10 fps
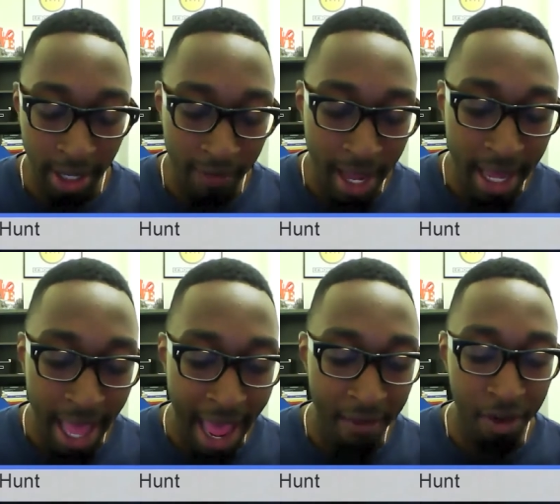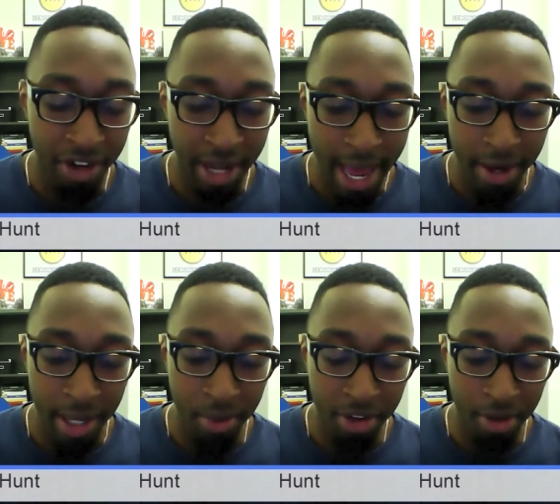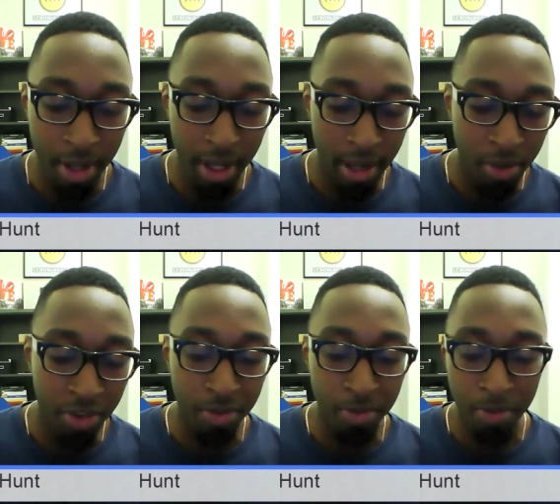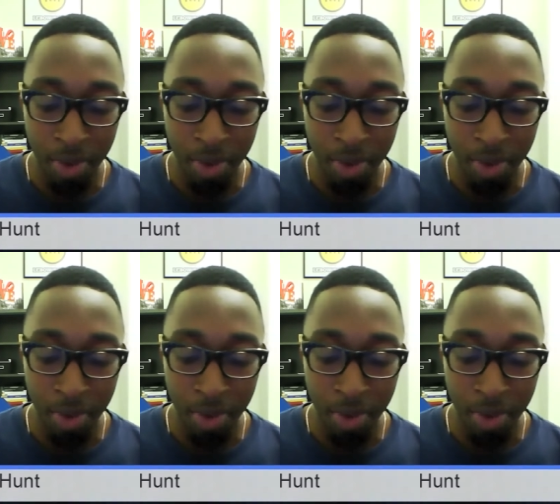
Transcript: Like if I had to average it out, it was a it was